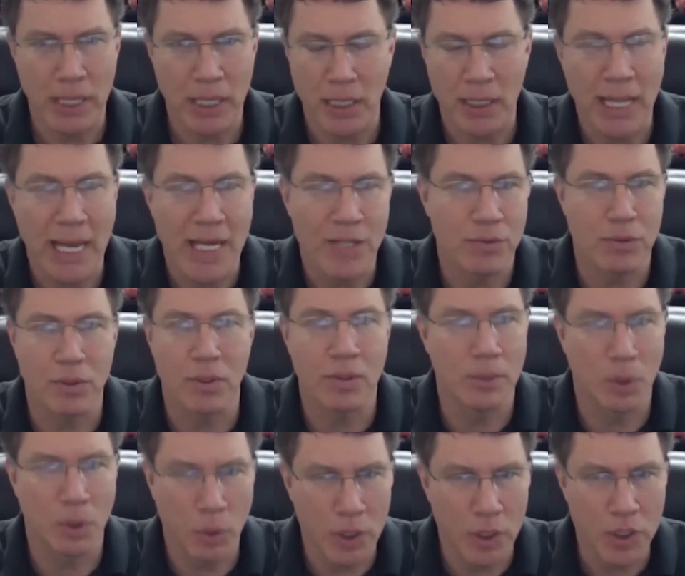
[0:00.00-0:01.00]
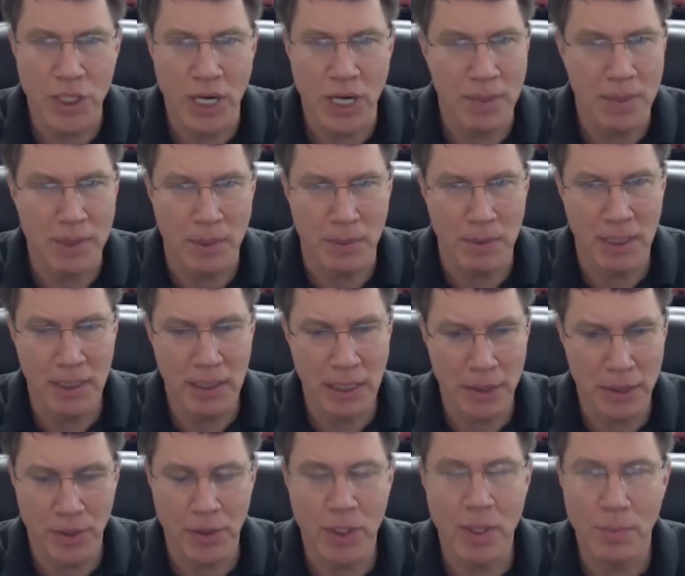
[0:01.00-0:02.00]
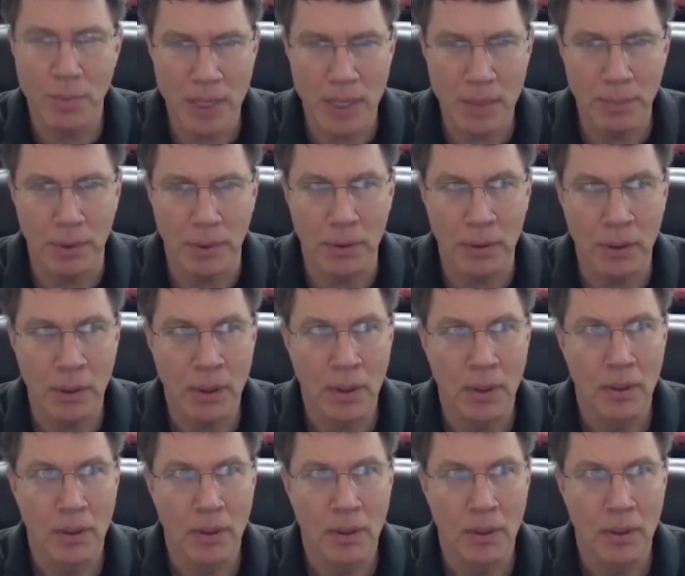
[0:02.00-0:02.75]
A classroom, a workshop, something like that, 30 people,